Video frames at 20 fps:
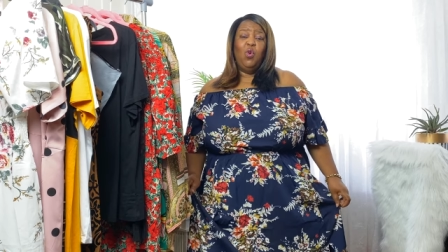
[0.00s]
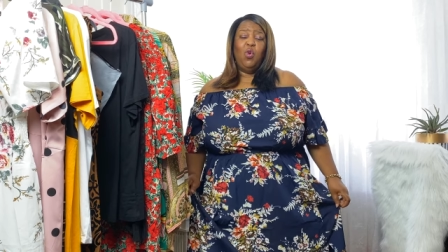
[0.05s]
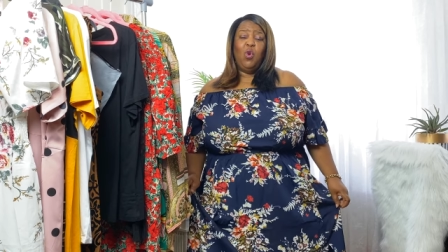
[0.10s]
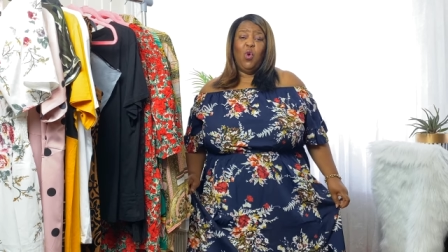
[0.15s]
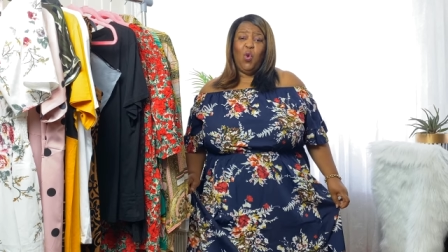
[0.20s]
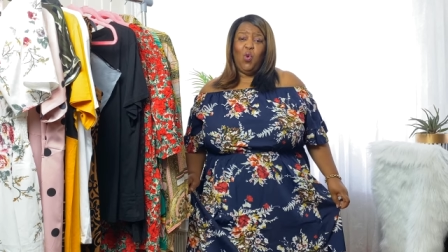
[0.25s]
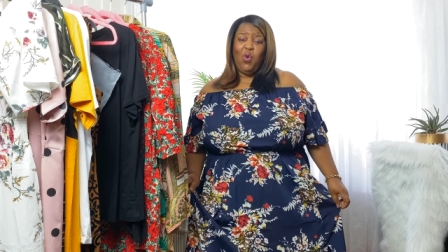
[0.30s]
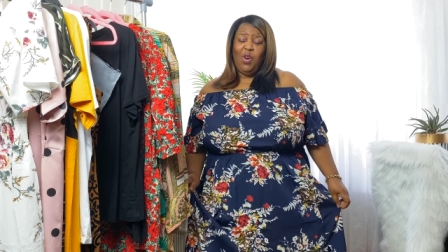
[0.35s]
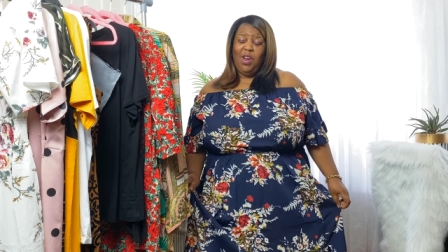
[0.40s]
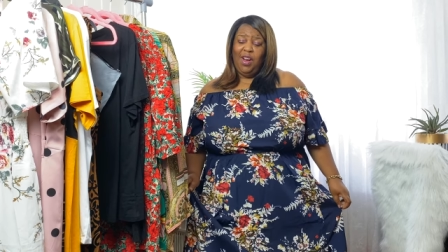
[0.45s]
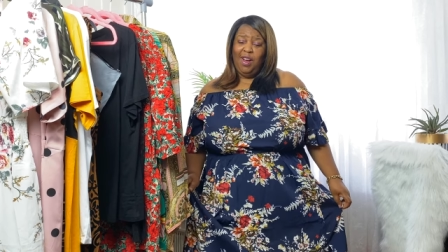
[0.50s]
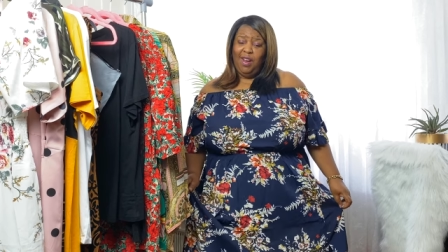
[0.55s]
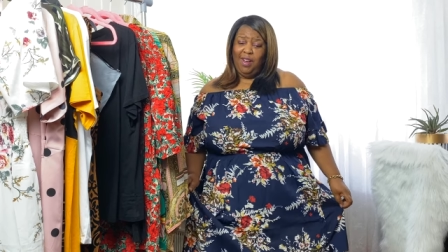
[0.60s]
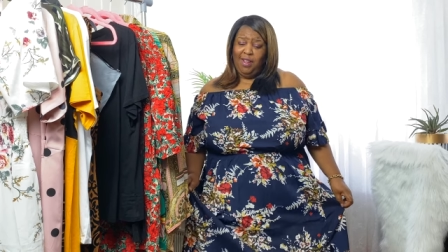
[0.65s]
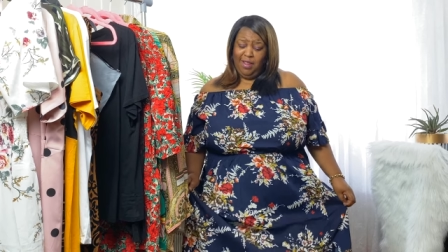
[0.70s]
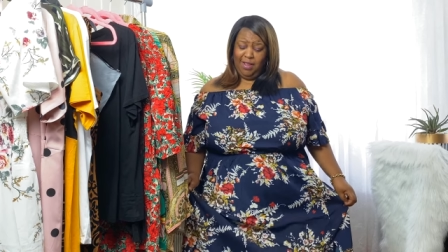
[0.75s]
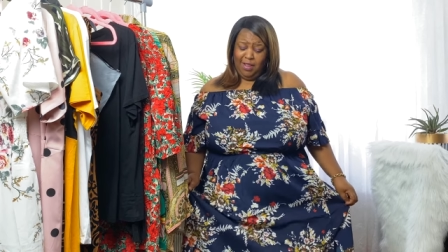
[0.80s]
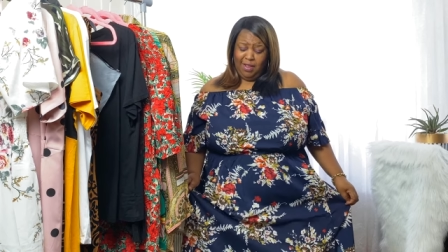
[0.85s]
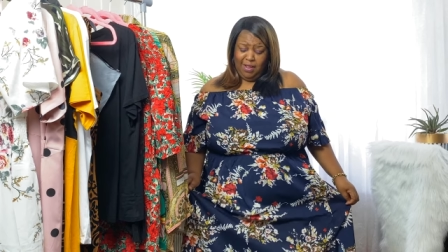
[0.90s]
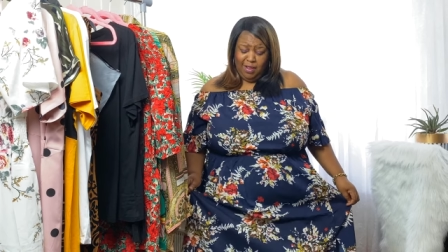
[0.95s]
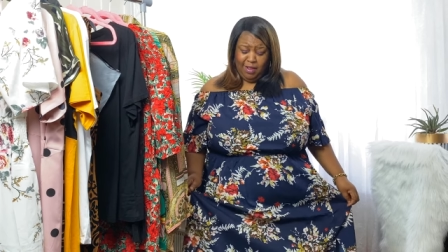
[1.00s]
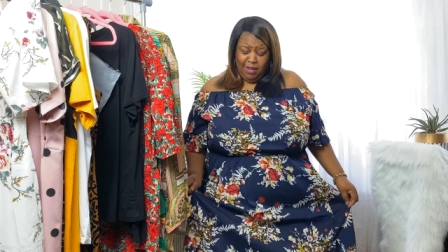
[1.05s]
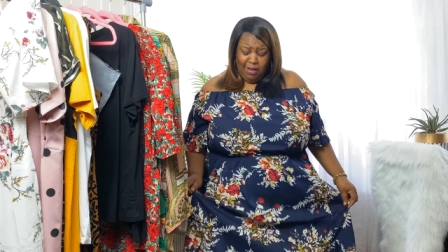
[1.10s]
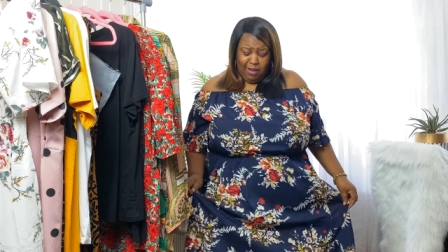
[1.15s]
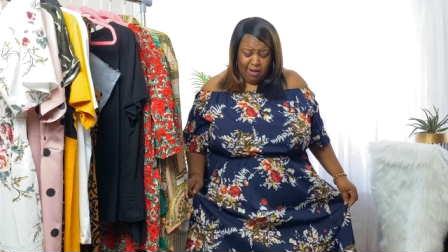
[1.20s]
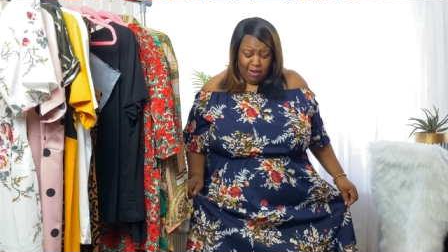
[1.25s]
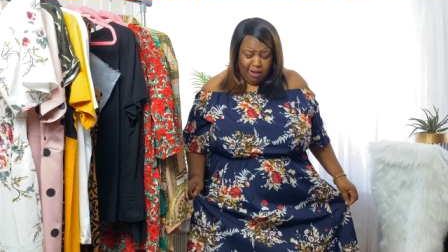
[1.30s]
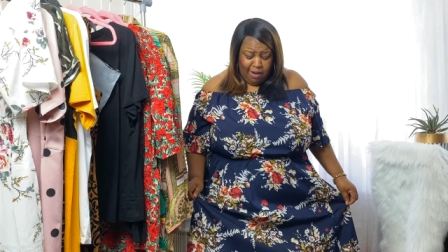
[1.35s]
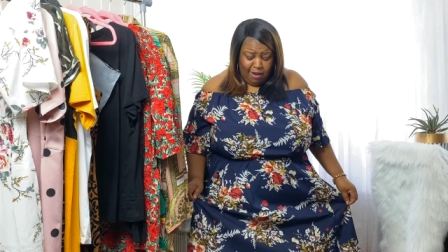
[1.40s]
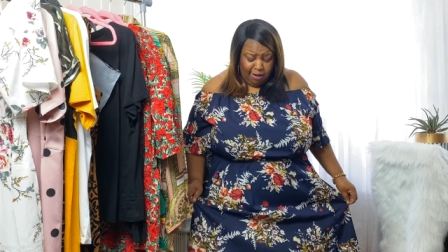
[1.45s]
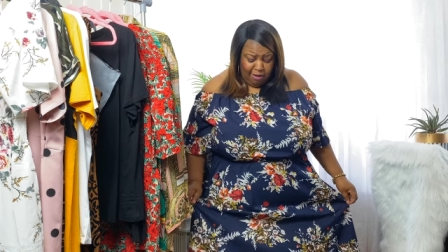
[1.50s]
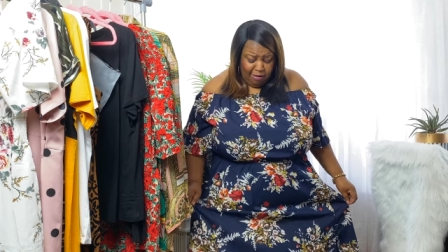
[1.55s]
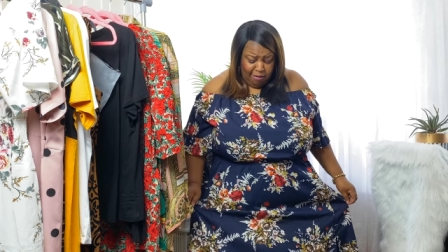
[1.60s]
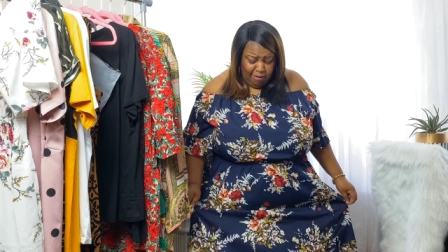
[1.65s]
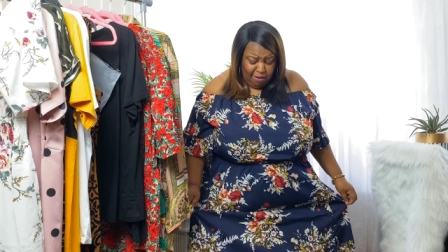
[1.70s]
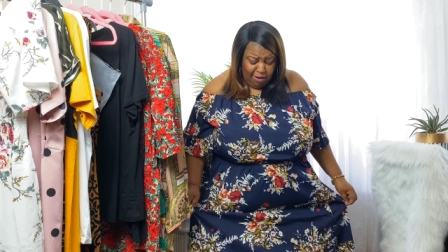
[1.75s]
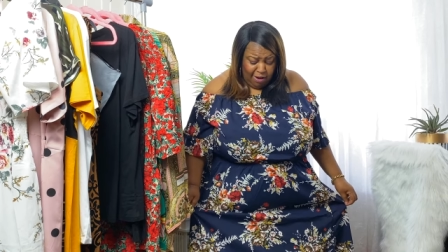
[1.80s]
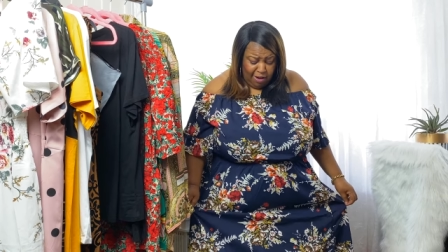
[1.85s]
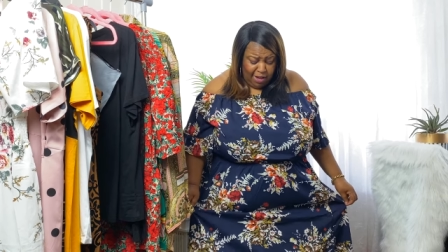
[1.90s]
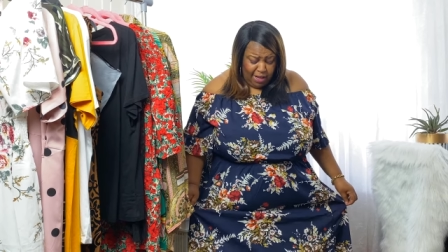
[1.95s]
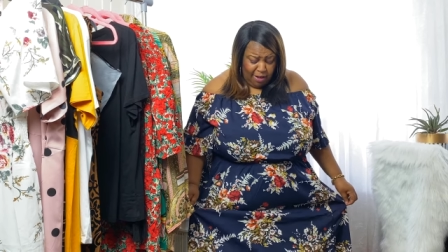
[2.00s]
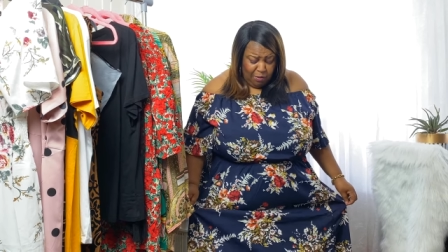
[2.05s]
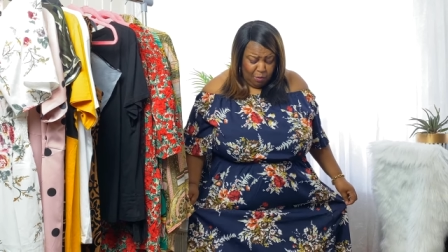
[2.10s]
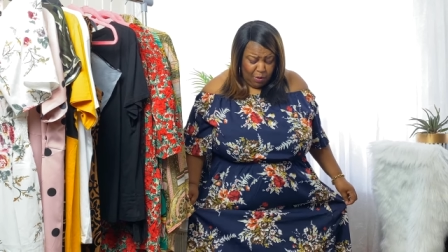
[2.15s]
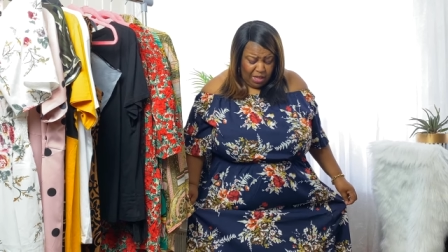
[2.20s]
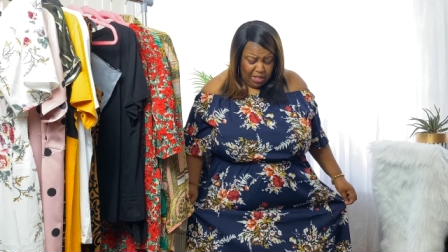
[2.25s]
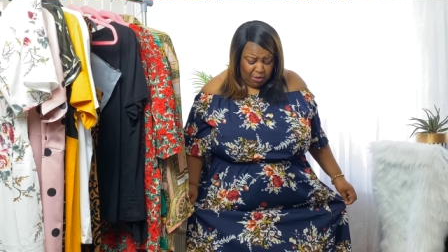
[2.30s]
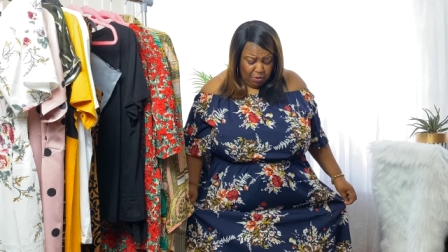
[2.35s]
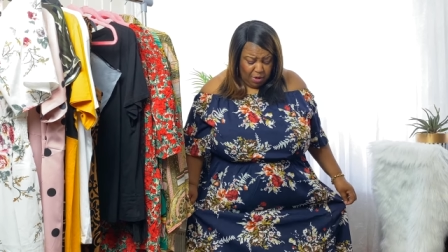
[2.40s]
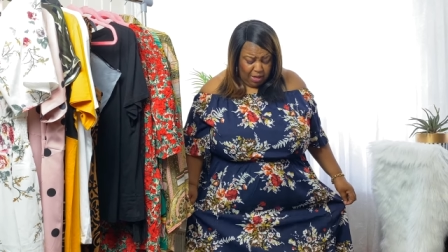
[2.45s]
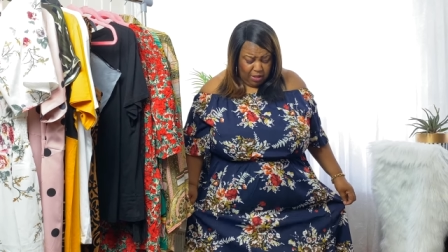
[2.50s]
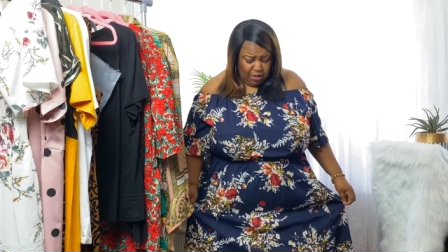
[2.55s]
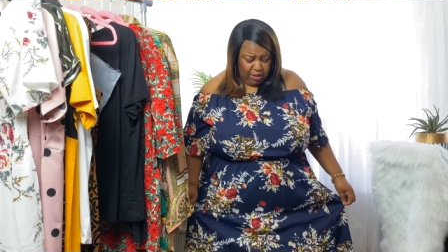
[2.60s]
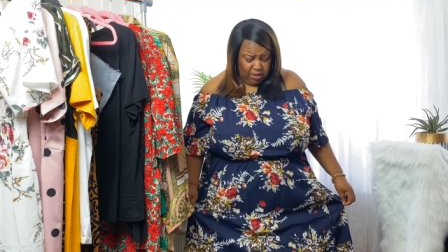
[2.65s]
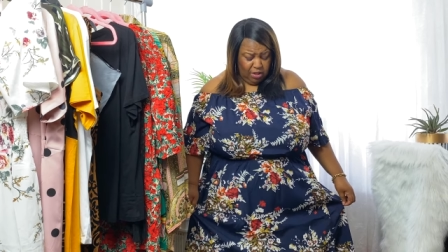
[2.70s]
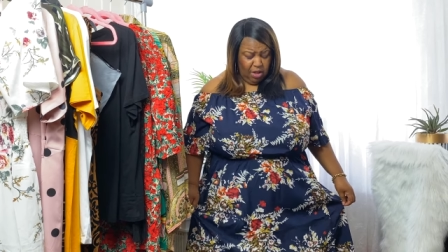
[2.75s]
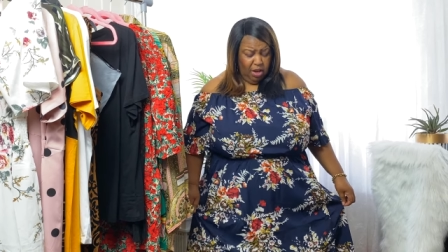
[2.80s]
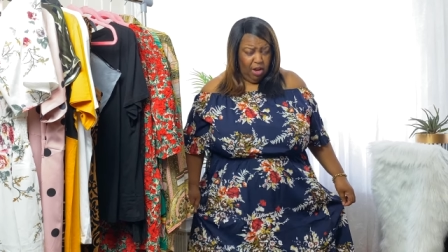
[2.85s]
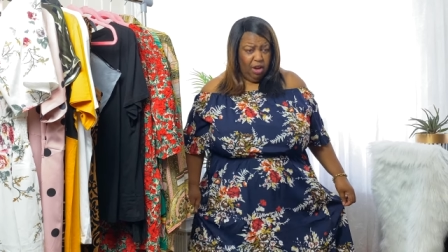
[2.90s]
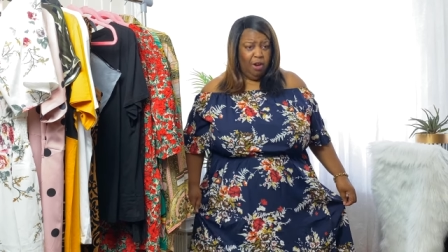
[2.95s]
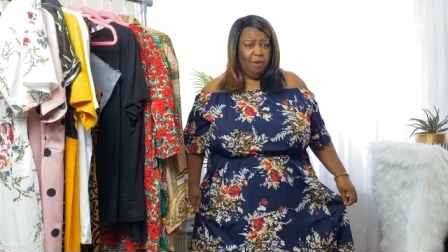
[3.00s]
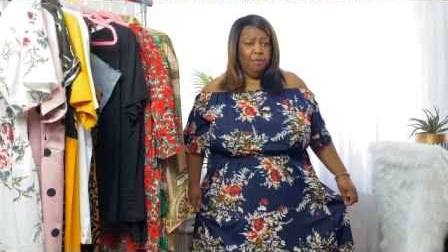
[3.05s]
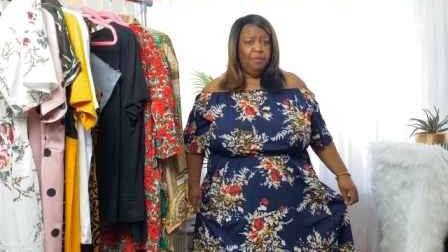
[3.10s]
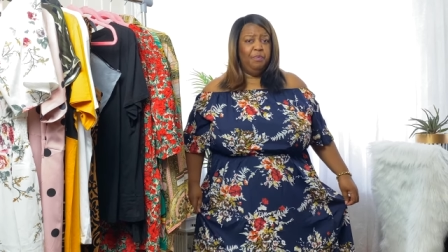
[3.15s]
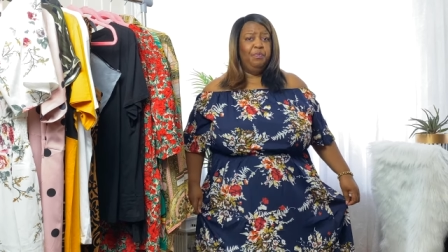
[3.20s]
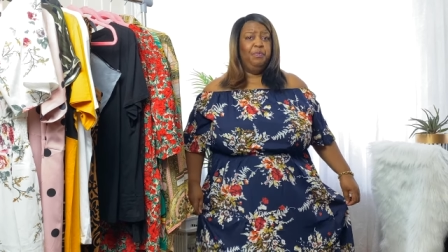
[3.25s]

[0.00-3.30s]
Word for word: corker. Right, where do I start?